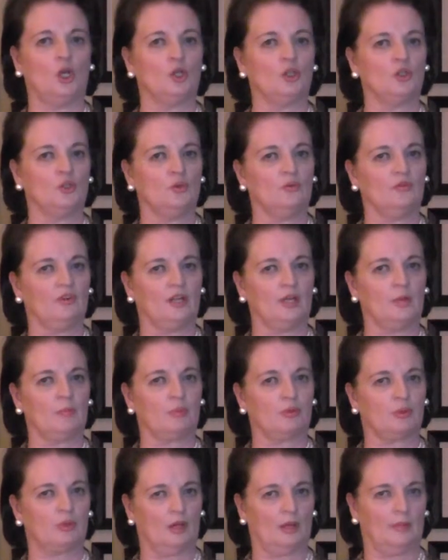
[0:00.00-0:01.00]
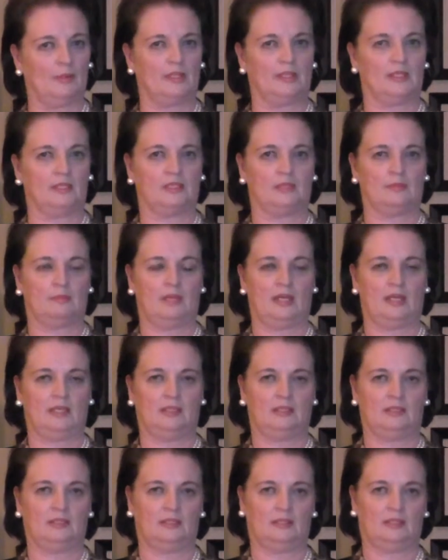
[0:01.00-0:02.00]
two very prominent men
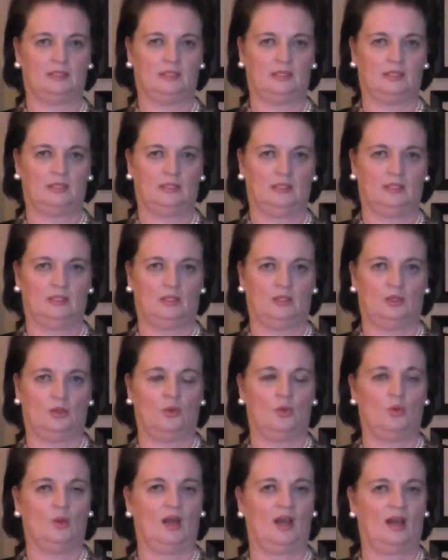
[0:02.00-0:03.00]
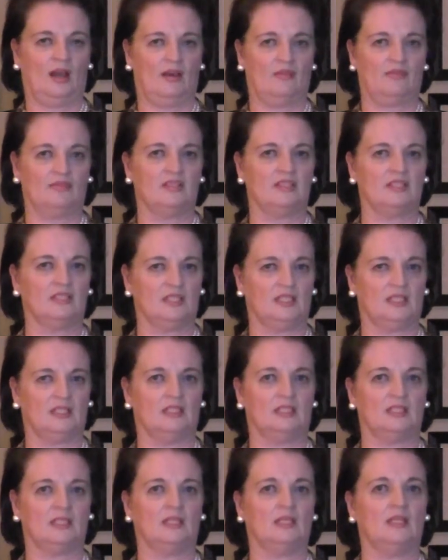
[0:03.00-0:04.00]
who have indeed